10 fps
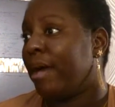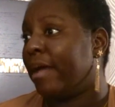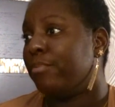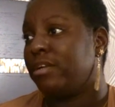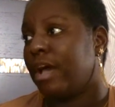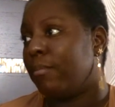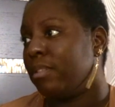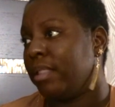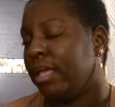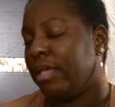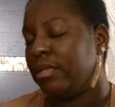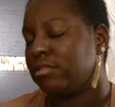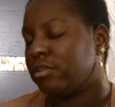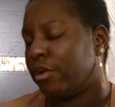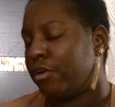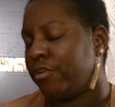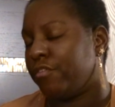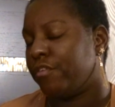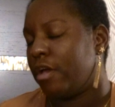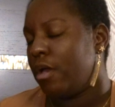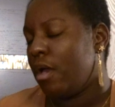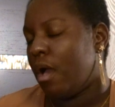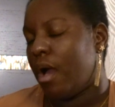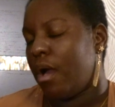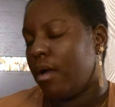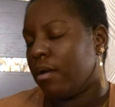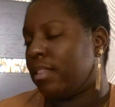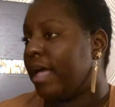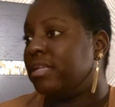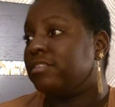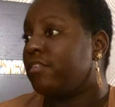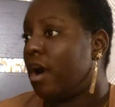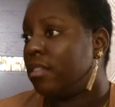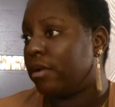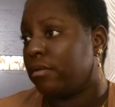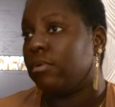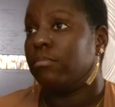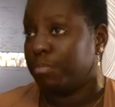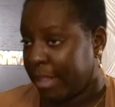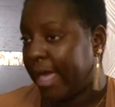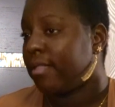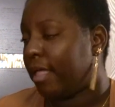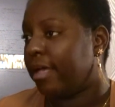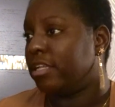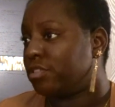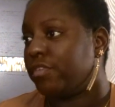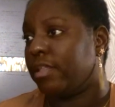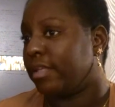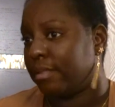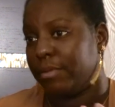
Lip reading: I predominantly serve clients of color, well, black clients, really.